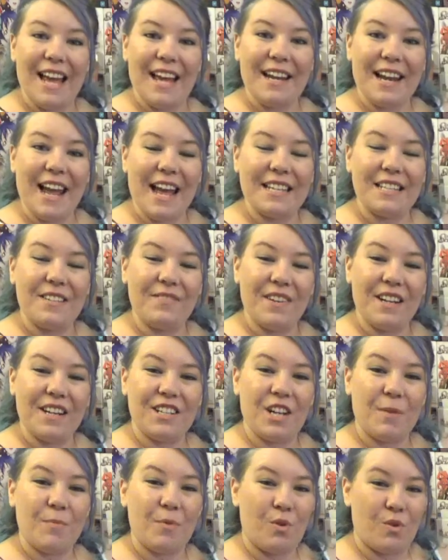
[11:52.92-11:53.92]
And last to
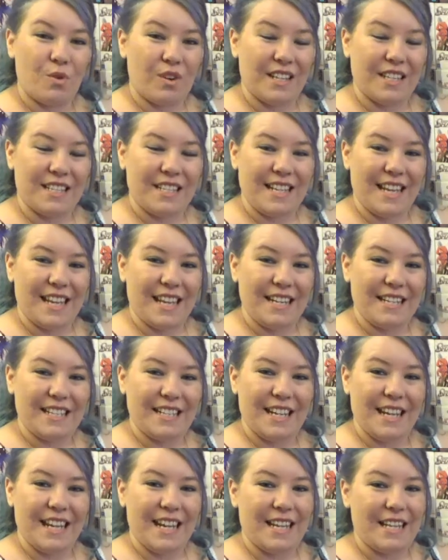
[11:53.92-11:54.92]
finish up Orchid Seed
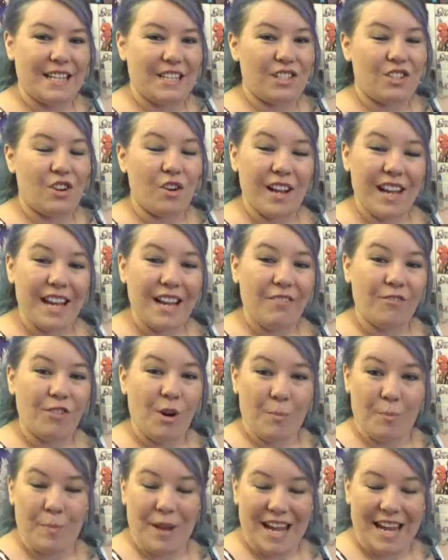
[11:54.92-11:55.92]
is Stocking
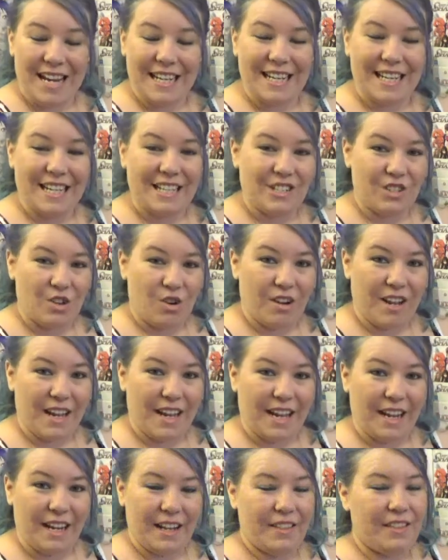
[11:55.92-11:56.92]
from Panty and
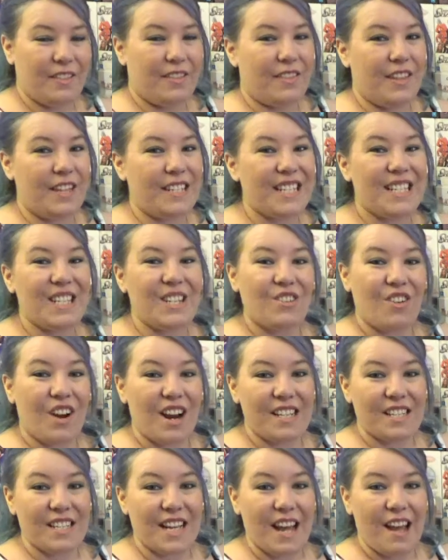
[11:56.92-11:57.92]
Stocking. This is a
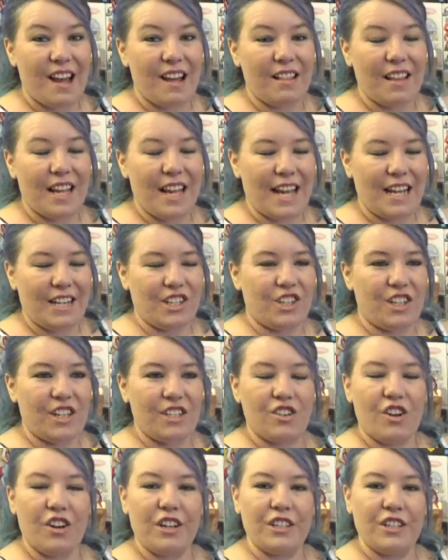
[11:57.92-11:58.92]
grayscale and she
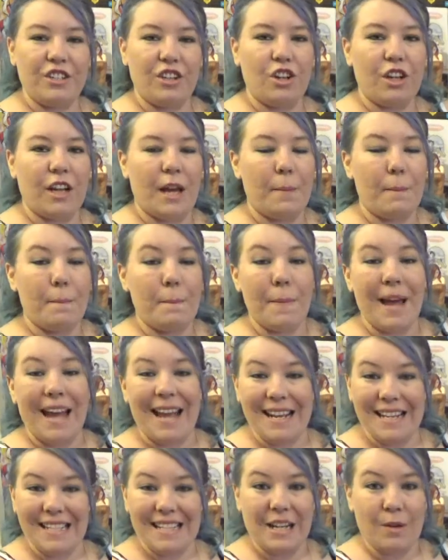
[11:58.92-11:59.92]
is going to look
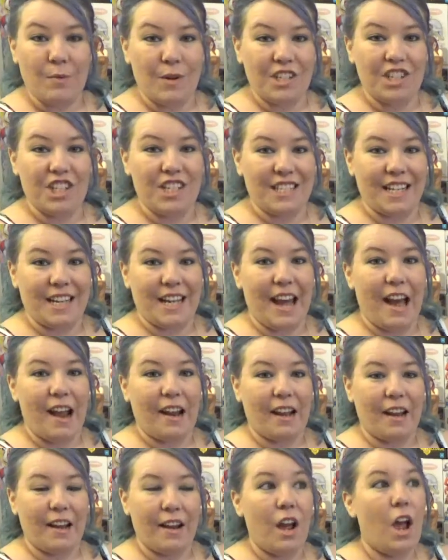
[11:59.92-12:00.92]
amazing once she's in
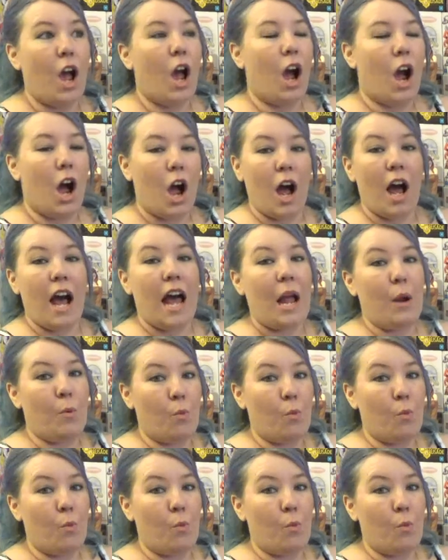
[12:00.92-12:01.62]
colour. I